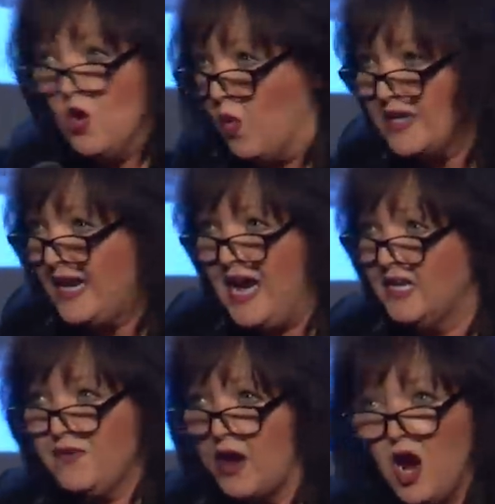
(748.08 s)
What kind of
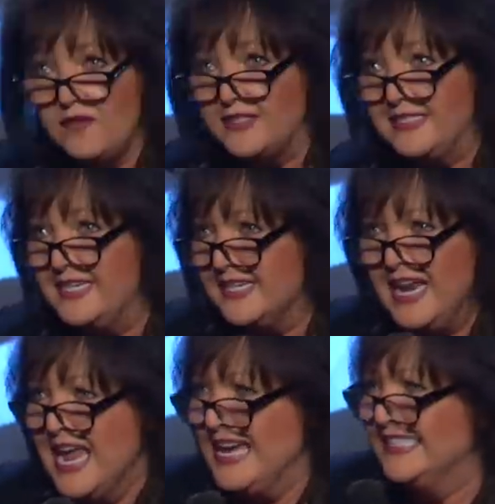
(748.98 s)
a harvest is it?
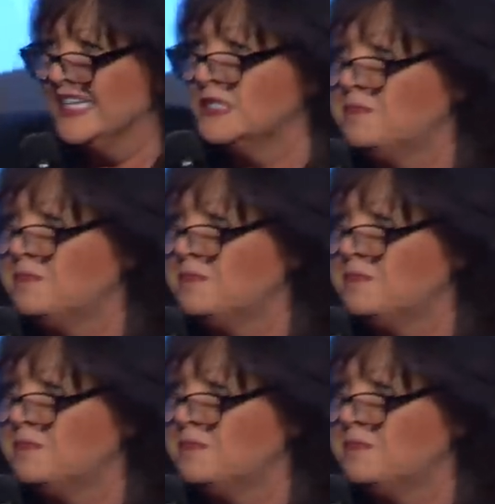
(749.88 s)
He said, it's